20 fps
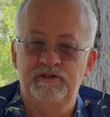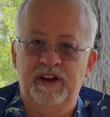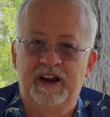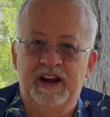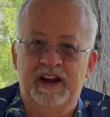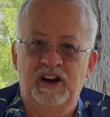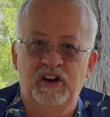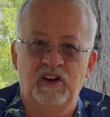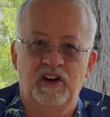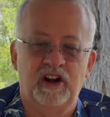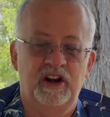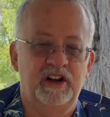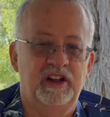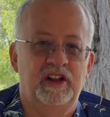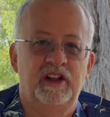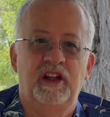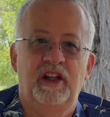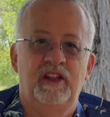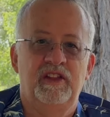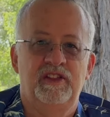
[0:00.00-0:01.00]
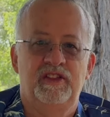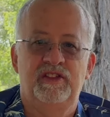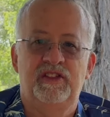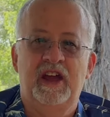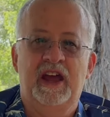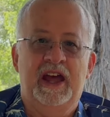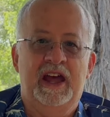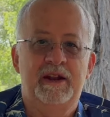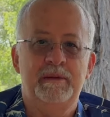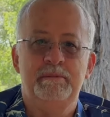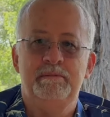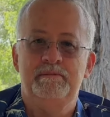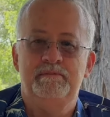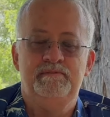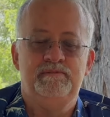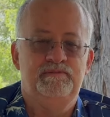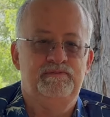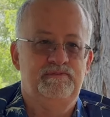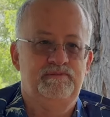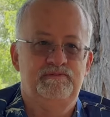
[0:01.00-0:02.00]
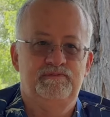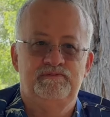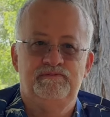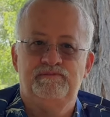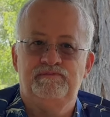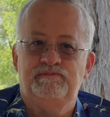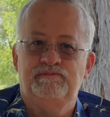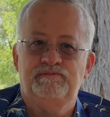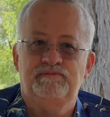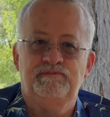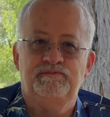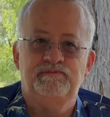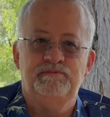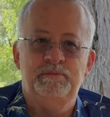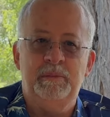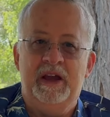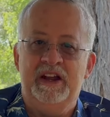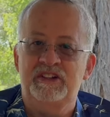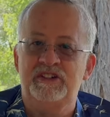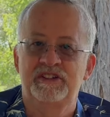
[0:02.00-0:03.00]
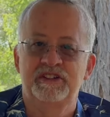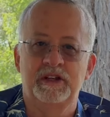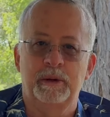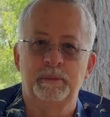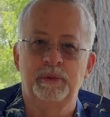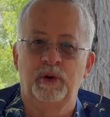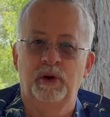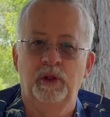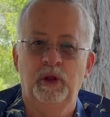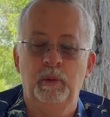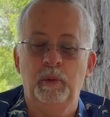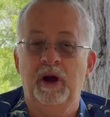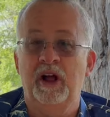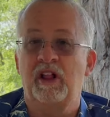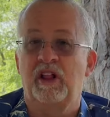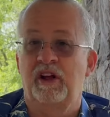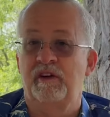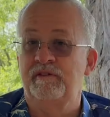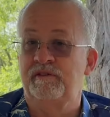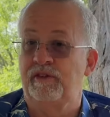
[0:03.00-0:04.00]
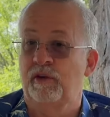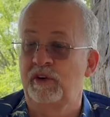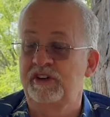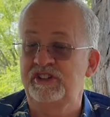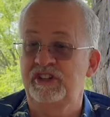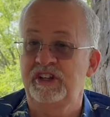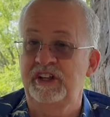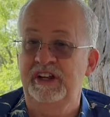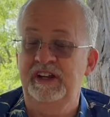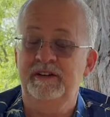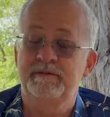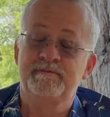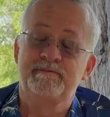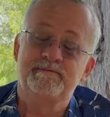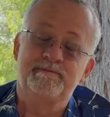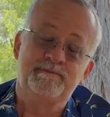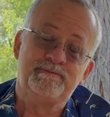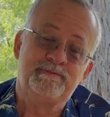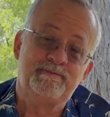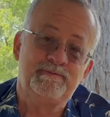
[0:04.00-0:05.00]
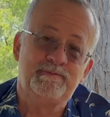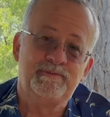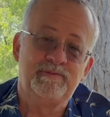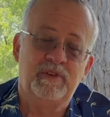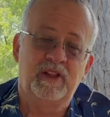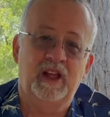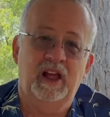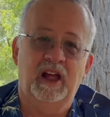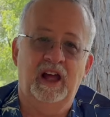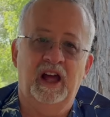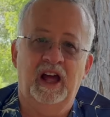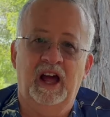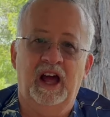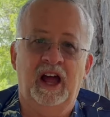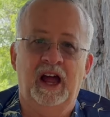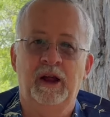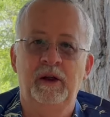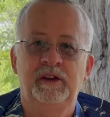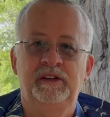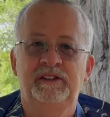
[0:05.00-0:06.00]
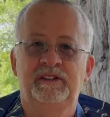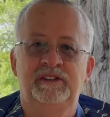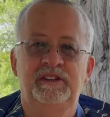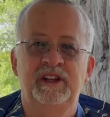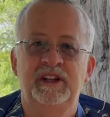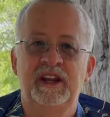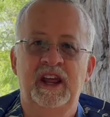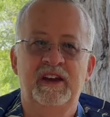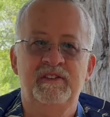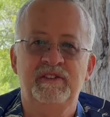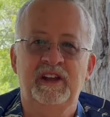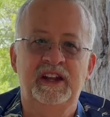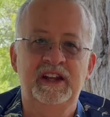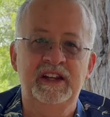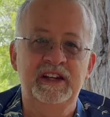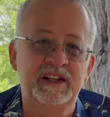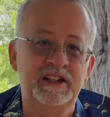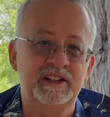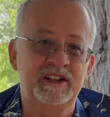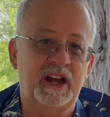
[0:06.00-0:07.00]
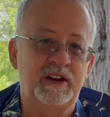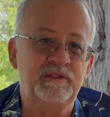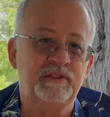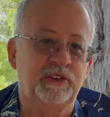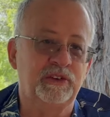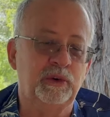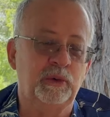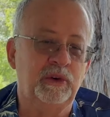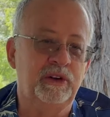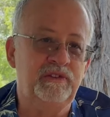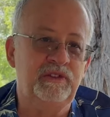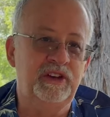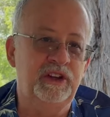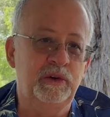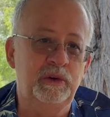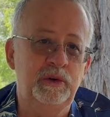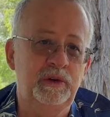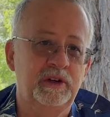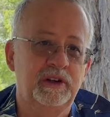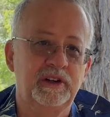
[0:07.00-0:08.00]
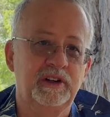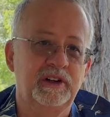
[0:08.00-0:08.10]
Vanguard that matches up really well. Unfortunately, I didn't have that in time for the review,